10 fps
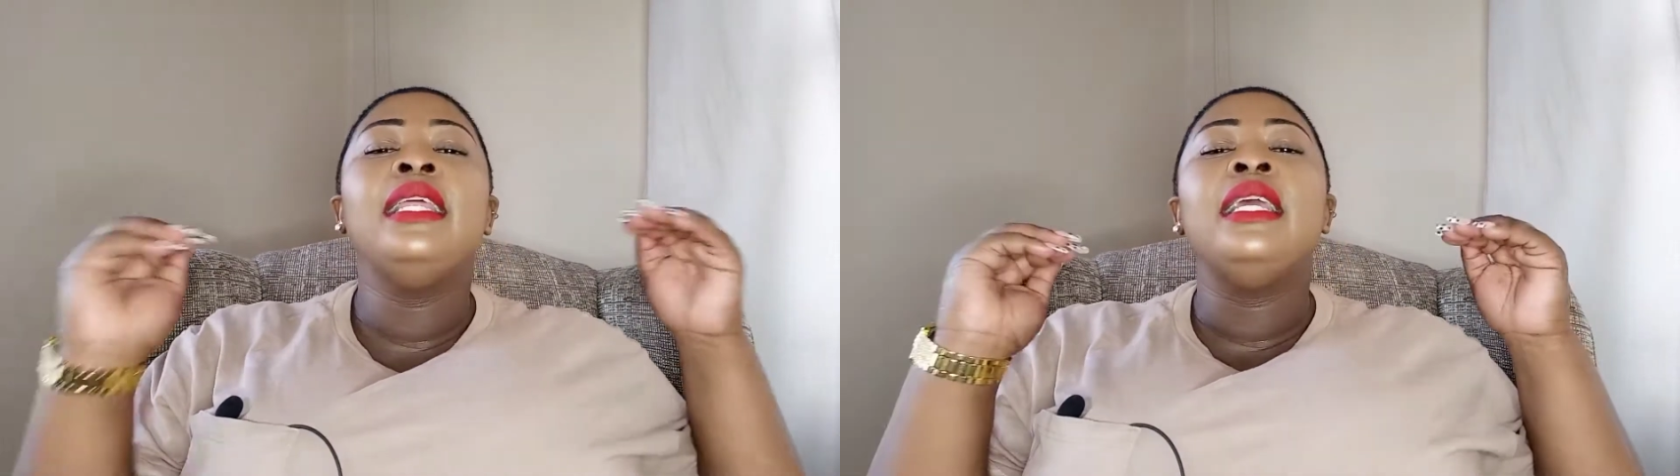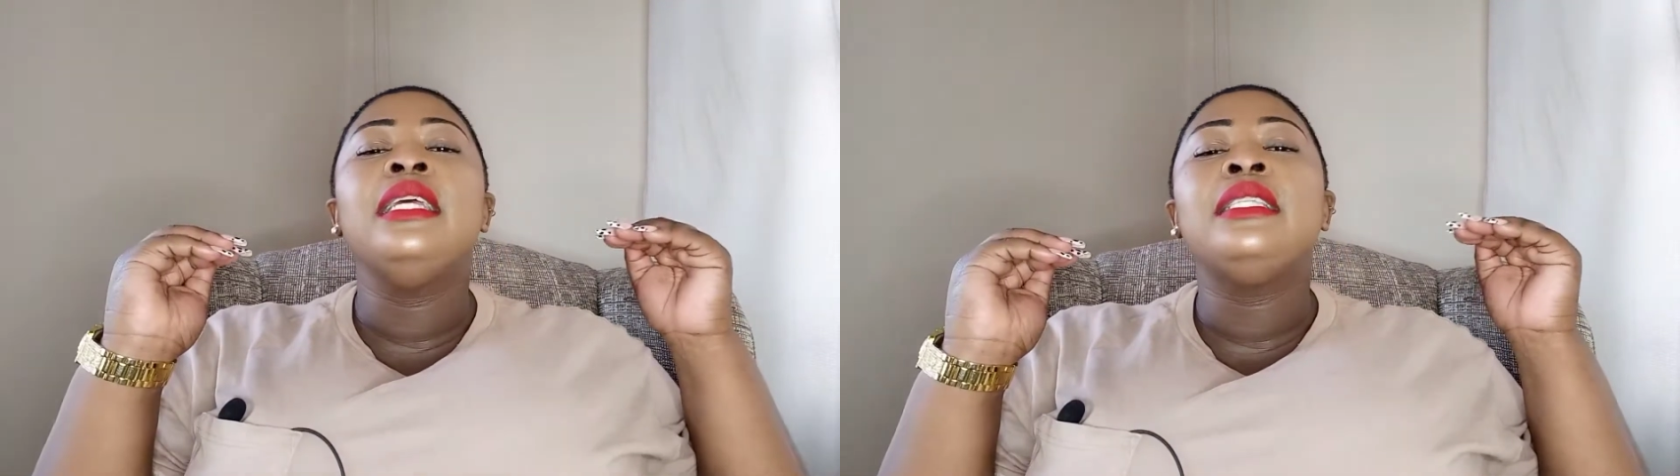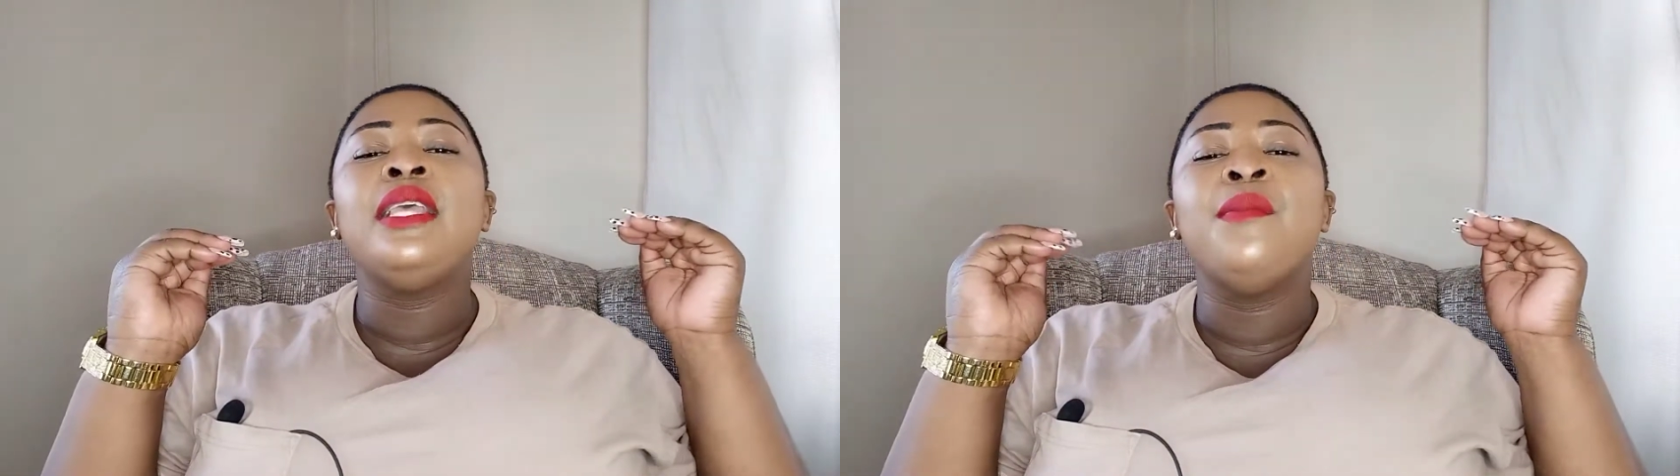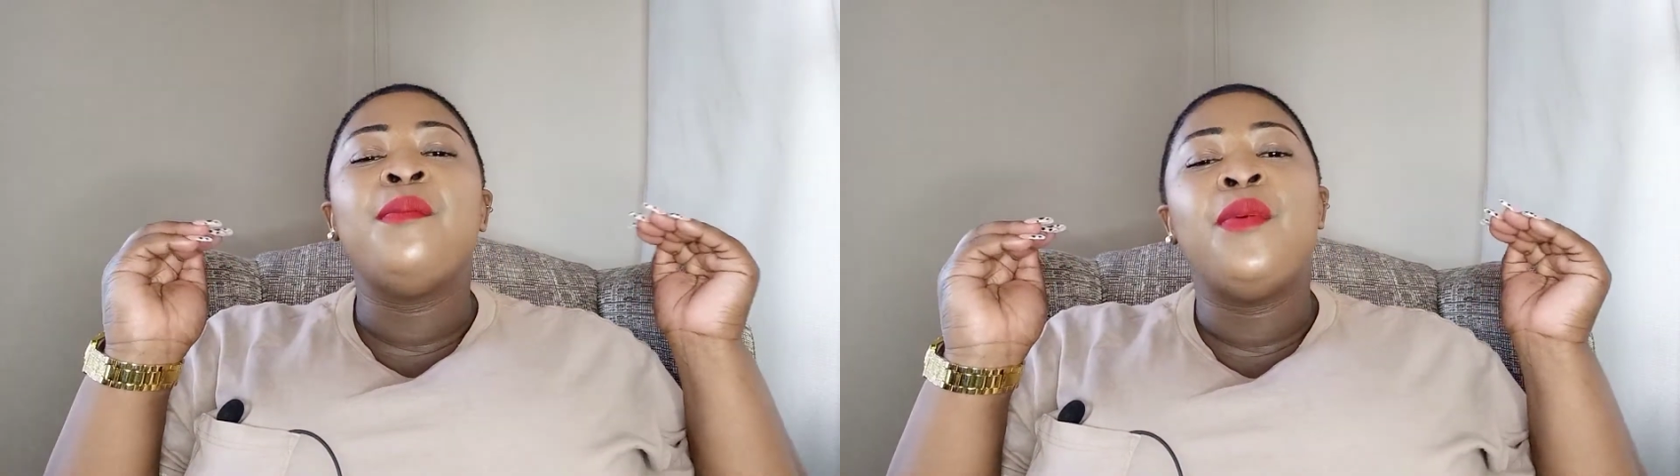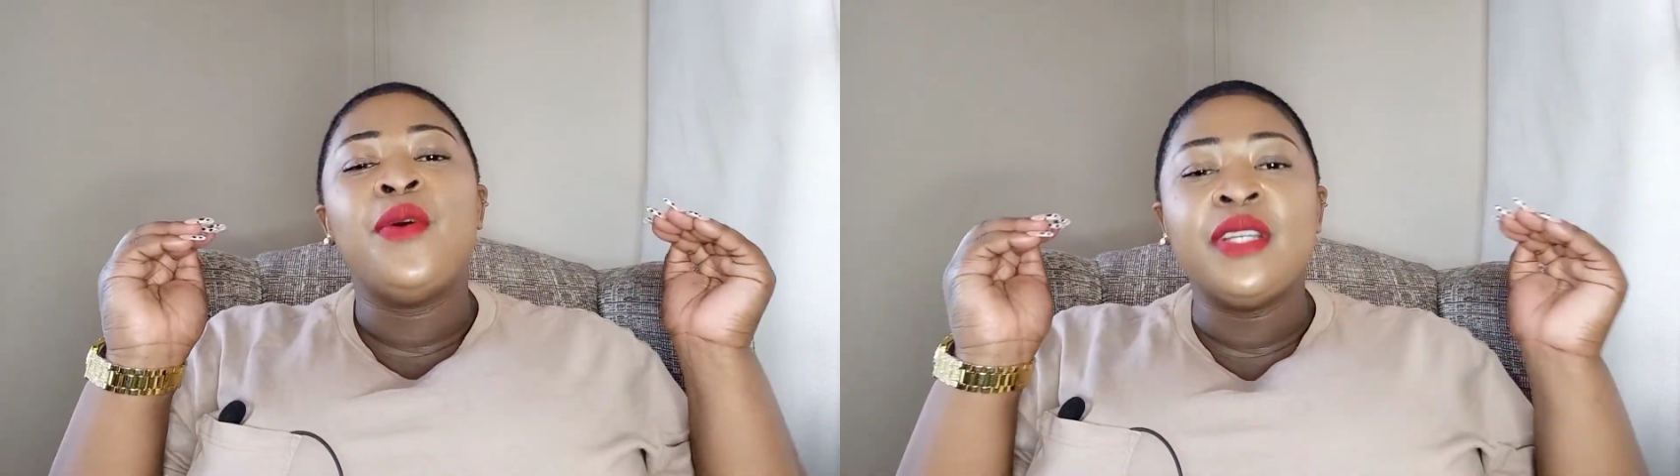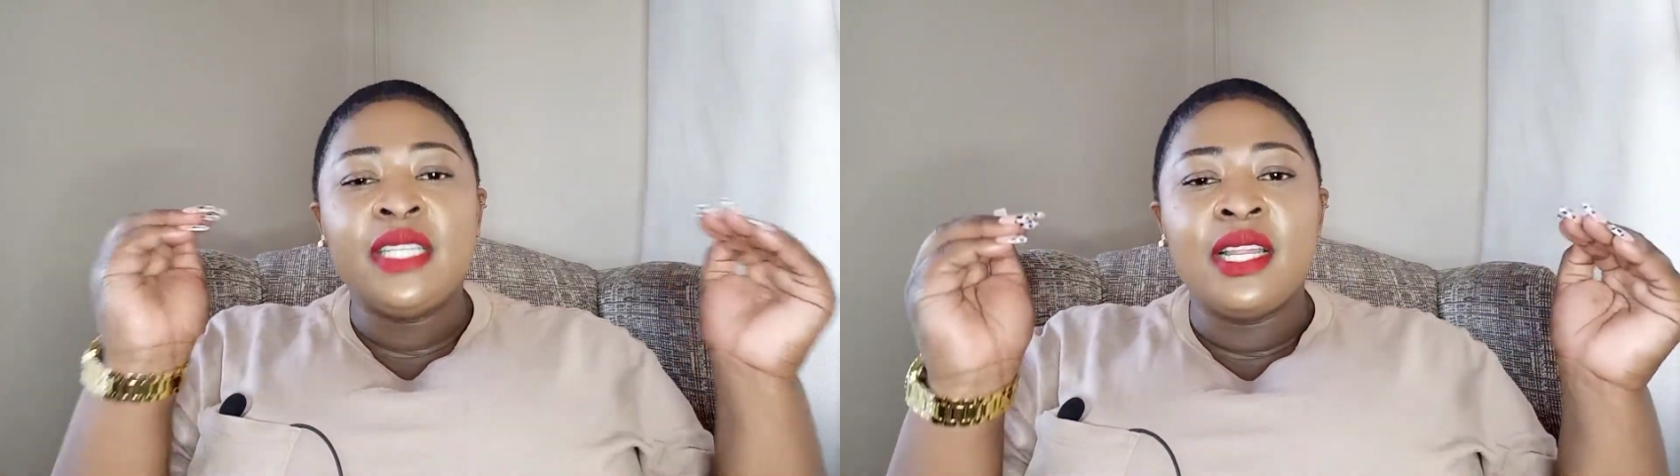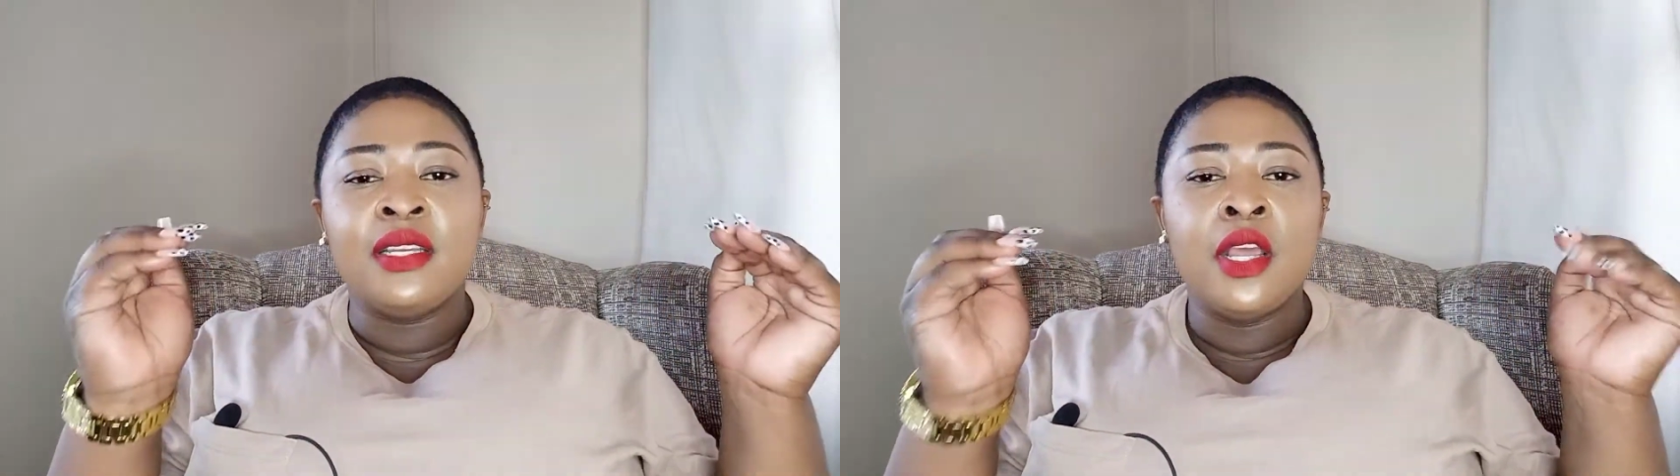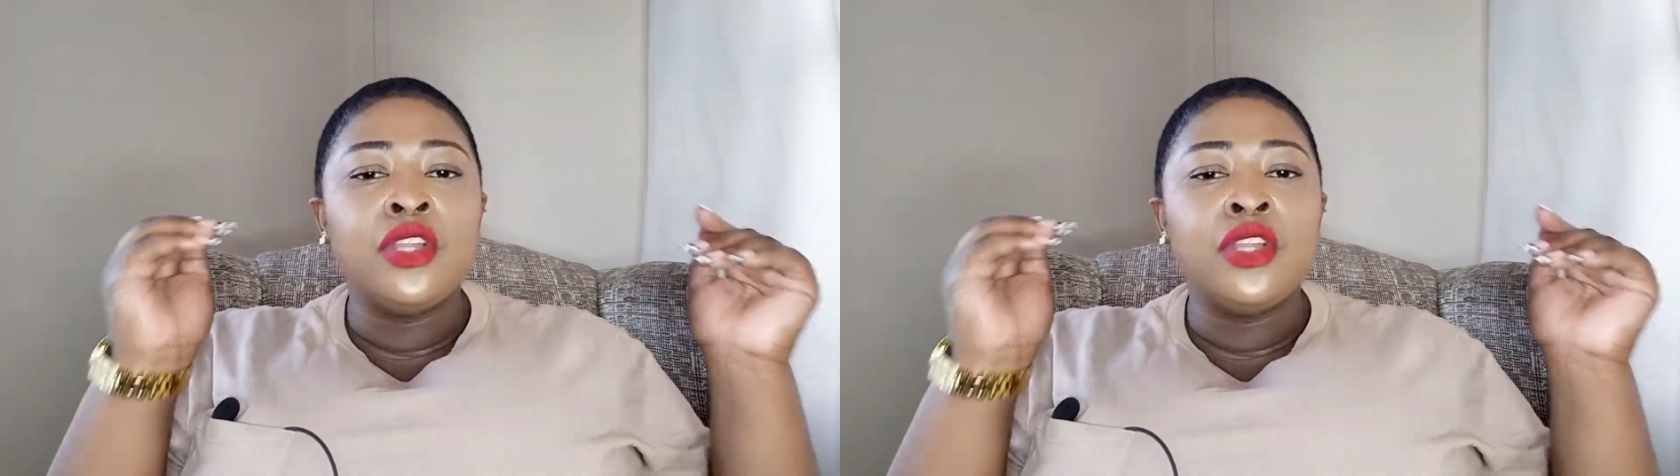is important